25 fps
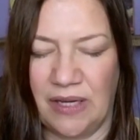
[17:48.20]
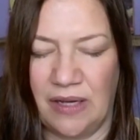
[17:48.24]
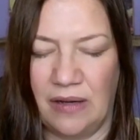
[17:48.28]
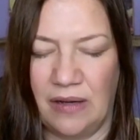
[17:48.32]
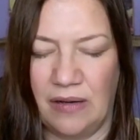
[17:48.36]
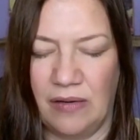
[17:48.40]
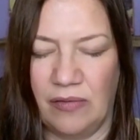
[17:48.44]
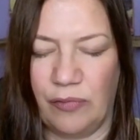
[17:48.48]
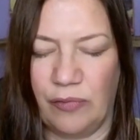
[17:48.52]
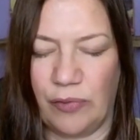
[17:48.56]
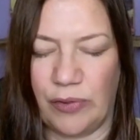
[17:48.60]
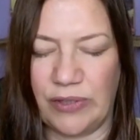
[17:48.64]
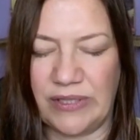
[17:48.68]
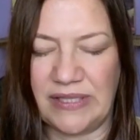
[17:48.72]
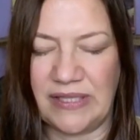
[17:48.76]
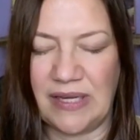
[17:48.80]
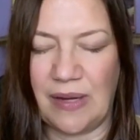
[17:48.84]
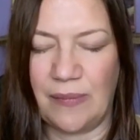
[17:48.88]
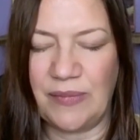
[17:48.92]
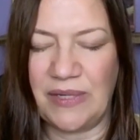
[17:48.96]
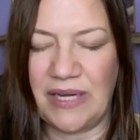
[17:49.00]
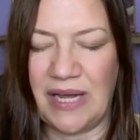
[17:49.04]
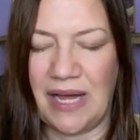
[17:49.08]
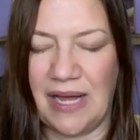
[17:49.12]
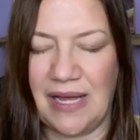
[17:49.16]
For
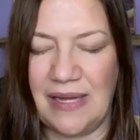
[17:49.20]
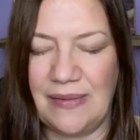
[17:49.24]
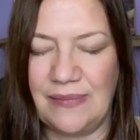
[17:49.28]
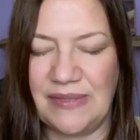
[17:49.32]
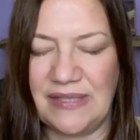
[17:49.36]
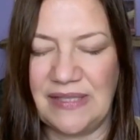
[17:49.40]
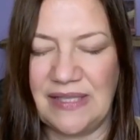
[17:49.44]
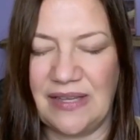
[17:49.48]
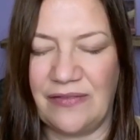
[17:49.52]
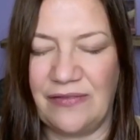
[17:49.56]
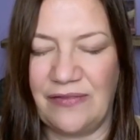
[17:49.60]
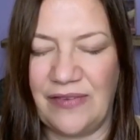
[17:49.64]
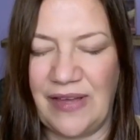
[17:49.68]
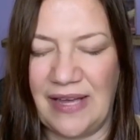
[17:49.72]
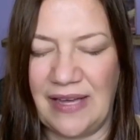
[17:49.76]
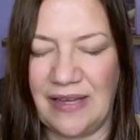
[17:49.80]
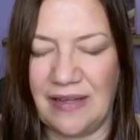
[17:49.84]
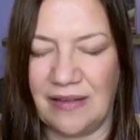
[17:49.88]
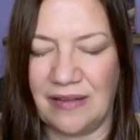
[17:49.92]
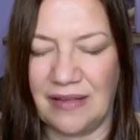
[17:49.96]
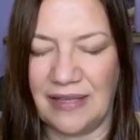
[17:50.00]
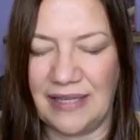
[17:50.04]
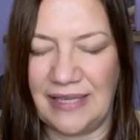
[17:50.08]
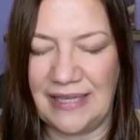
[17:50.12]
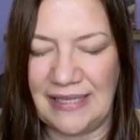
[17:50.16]
sometimes the
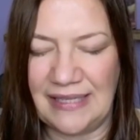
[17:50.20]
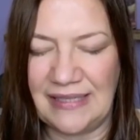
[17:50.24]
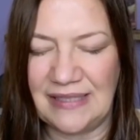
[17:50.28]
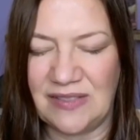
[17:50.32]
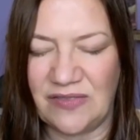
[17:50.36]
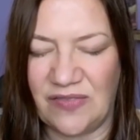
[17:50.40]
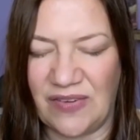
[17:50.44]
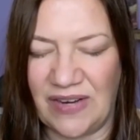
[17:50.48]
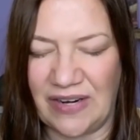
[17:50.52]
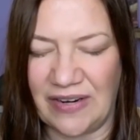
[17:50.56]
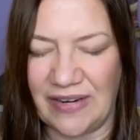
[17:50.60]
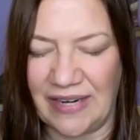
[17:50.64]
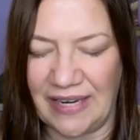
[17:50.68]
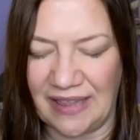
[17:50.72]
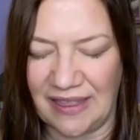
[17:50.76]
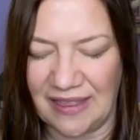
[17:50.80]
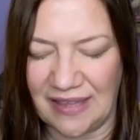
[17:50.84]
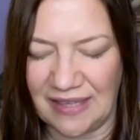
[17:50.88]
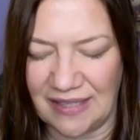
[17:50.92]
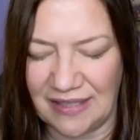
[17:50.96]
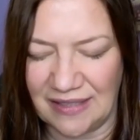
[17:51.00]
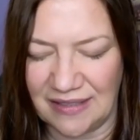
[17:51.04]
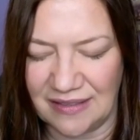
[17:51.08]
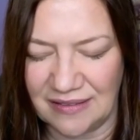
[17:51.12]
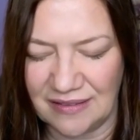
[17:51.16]
veil is very
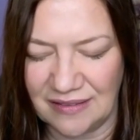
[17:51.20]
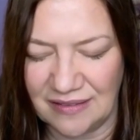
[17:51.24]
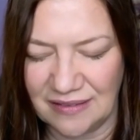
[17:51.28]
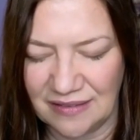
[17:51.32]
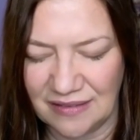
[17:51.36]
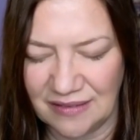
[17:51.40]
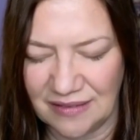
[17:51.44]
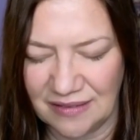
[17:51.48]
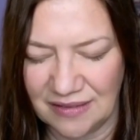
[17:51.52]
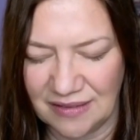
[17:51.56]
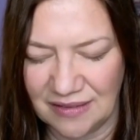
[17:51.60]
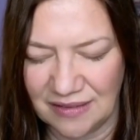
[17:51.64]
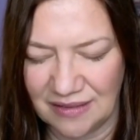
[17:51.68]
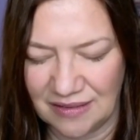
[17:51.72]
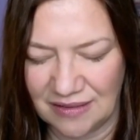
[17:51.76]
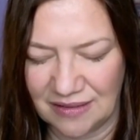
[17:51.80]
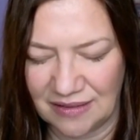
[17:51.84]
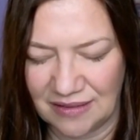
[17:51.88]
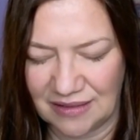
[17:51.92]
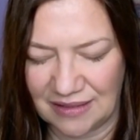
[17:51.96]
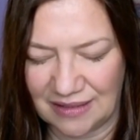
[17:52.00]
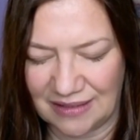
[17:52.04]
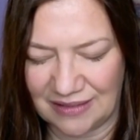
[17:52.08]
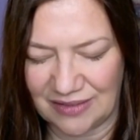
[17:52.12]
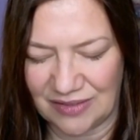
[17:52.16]
thin.
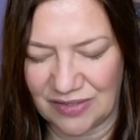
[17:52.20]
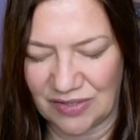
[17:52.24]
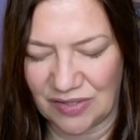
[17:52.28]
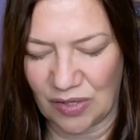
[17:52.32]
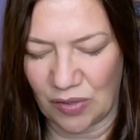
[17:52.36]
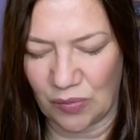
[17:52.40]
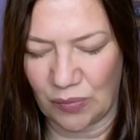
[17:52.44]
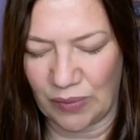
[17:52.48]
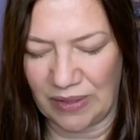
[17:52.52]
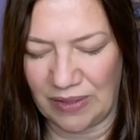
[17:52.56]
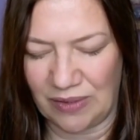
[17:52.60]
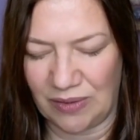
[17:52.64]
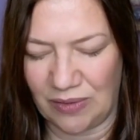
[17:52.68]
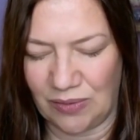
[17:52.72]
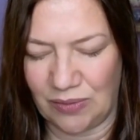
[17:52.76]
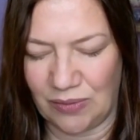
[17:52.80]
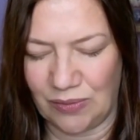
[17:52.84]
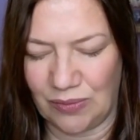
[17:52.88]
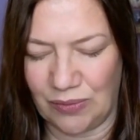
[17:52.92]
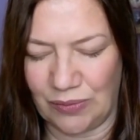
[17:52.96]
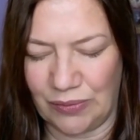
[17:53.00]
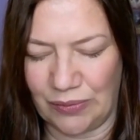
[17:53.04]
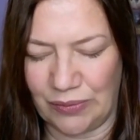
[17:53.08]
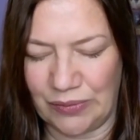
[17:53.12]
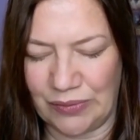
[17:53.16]
And so we
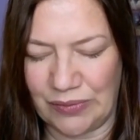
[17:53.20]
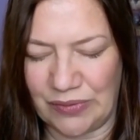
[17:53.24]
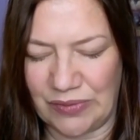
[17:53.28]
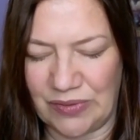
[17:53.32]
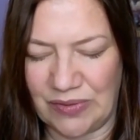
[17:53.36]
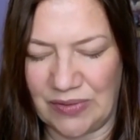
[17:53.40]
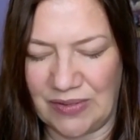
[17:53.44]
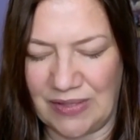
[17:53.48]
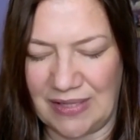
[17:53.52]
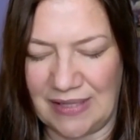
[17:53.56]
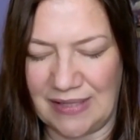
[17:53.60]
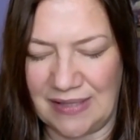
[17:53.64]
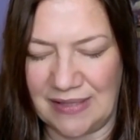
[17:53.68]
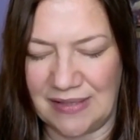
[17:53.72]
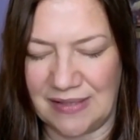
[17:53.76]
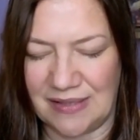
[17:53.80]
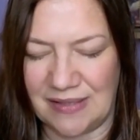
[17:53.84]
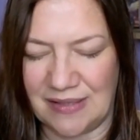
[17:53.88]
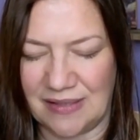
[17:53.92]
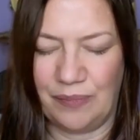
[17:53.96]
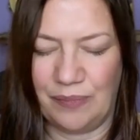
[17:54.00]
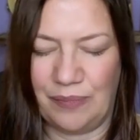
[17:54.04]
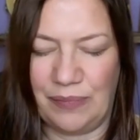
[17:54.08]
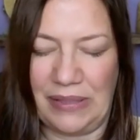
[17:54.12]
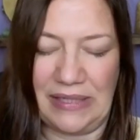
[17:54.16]
use
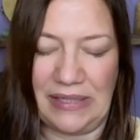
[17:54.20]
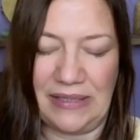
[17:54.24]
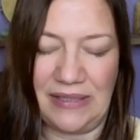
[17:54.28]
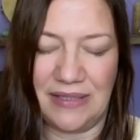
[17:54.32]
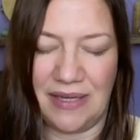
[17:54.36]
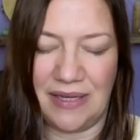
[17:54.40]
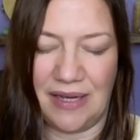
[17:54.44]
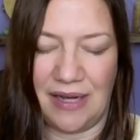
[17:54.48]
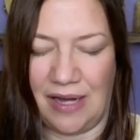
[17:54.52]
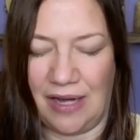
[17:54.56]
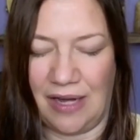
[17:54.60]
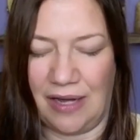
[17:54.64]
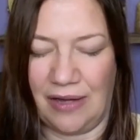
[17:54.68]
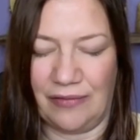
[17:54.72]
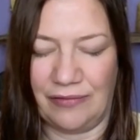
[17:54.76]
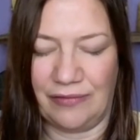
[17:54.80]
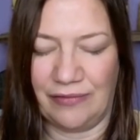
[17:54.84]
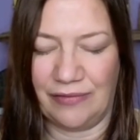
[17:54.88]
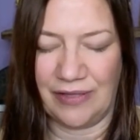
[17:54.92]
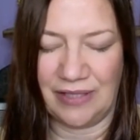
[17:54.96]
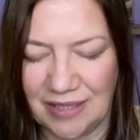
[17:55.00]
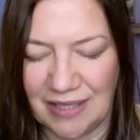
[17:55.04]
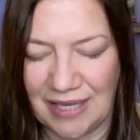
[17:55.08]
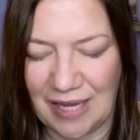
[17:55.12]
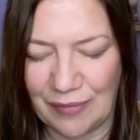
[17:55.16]
this bit
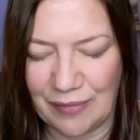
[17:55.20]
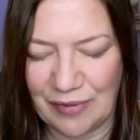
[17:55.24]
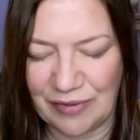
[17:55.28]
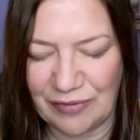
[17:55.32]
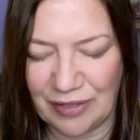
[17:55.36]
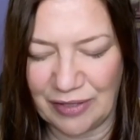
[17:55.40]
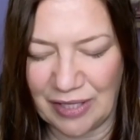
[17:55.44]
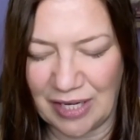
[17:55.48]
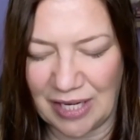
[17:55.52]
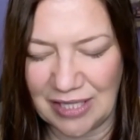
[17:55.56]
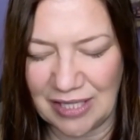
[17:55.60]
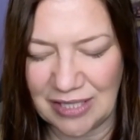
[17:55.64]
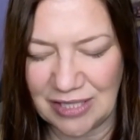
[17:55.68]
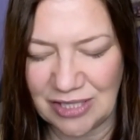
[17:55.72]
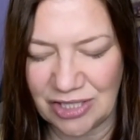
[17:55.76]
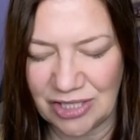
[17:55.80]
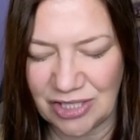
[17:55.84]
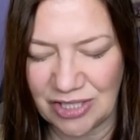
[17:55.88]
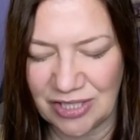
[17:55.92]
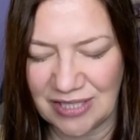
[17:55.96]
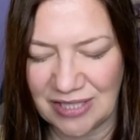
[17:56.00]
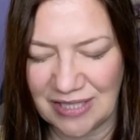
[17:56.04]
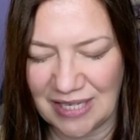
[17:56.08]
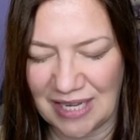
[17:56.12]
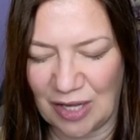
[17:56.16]
of camouflage
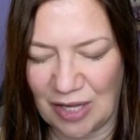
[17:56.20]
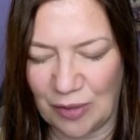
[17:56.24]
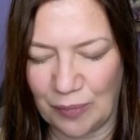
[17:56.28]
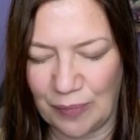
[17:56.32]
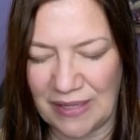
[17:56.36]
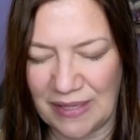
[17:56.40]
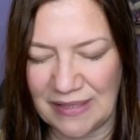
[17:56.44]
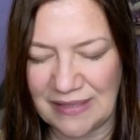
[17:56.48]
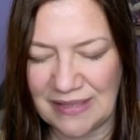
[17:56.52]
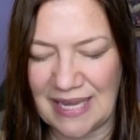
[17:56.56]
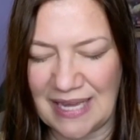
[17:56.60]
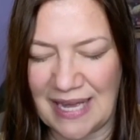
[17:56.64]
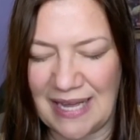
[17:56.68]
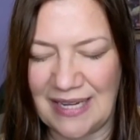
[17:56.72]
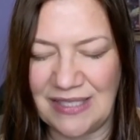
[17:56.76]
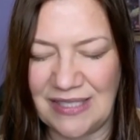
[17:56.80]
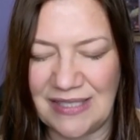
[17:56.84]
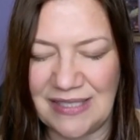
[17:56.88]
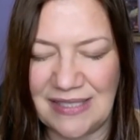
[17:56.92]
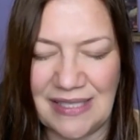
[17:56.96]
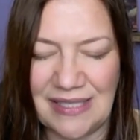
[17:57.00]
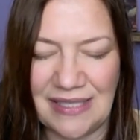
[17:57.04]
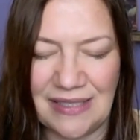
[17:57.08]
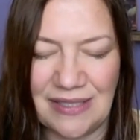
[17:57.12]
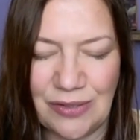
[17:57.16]
to help us and to
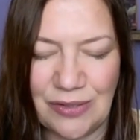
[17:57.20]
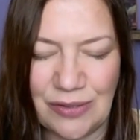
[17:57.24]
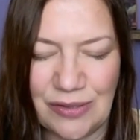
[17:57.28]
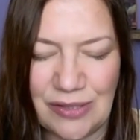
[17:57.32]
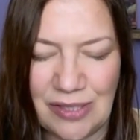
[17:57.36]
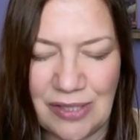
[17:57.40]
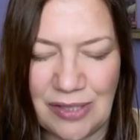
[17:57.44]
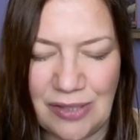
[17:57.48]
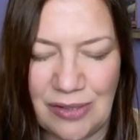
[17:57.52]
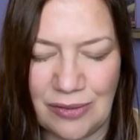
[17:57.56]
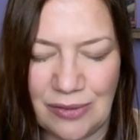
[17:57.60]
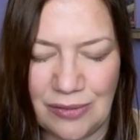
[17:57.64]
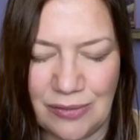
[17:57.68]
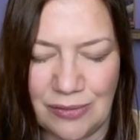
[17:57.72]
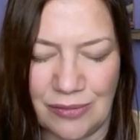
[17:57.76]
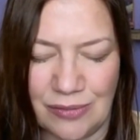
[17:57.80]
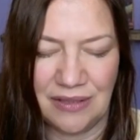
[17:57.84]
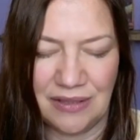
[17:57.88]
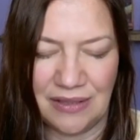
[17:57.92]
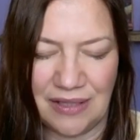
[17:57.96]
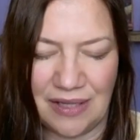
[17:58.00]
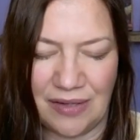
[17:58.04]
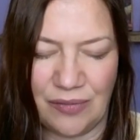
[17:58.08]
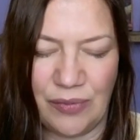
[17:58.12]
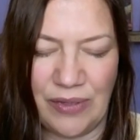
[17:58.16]
signal to you
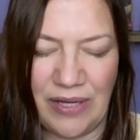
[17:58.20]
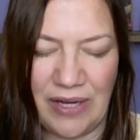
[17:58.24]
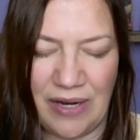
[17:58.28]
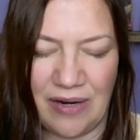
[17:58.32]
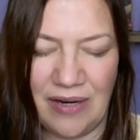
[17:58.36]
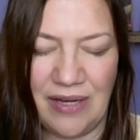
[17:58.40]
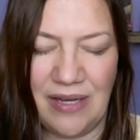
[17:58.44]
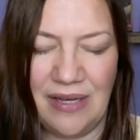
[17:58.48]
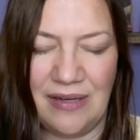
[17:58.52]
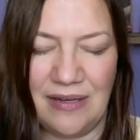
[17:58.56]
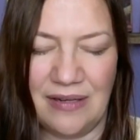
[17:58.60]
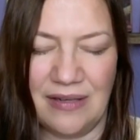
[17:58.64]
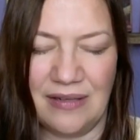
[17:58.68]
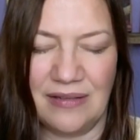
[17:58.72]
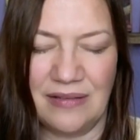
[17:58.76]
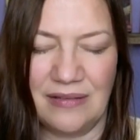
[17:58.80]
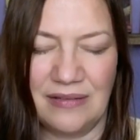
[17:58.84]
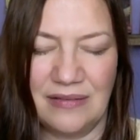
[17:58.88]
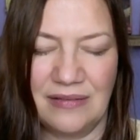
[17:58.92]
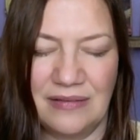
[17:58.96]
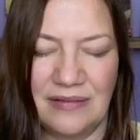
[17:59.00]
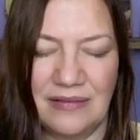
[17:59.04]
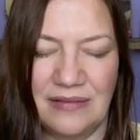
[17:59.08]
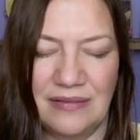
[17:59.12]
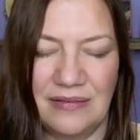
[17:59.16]
that we are here.
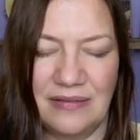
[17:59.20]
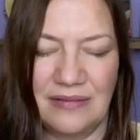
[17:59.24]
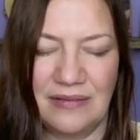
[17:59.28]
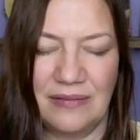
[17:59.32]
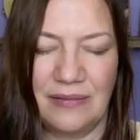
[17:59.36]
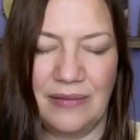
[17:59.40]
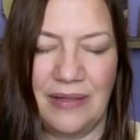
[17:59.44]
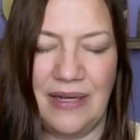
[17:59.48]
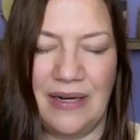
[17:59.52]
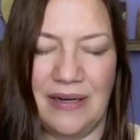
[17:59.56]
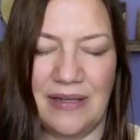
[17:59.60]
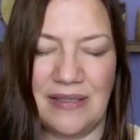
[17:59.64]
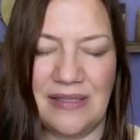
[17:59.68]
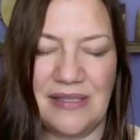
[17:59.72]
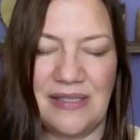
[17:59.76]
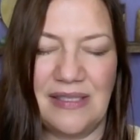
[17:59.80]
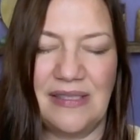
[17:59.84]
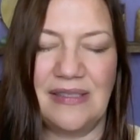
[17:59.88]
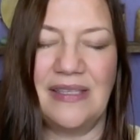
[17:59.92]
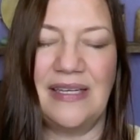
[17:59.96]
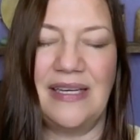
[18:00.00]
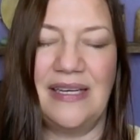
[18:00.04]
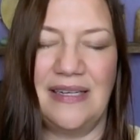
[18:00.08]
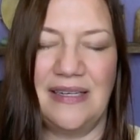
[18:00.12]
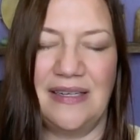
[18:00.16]
We are still
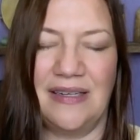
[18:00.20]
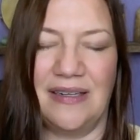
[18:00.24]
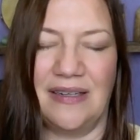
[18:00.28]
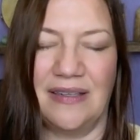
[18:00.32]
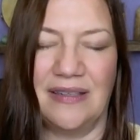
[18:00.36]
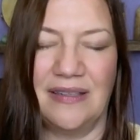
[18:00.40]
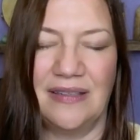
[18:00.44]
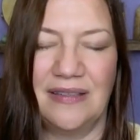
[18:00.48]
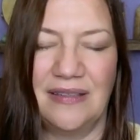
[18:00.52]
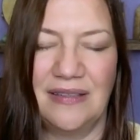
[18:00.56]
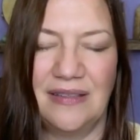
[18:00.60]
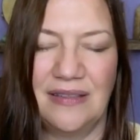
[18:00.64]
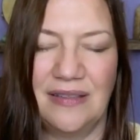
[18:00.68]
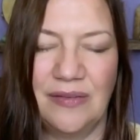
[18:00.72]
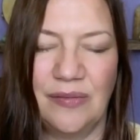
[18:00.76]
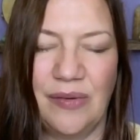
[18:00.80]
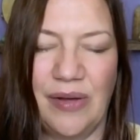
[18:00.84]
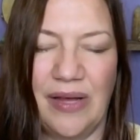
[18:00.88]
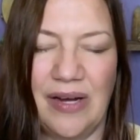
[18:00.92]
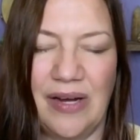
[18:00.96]
here. We are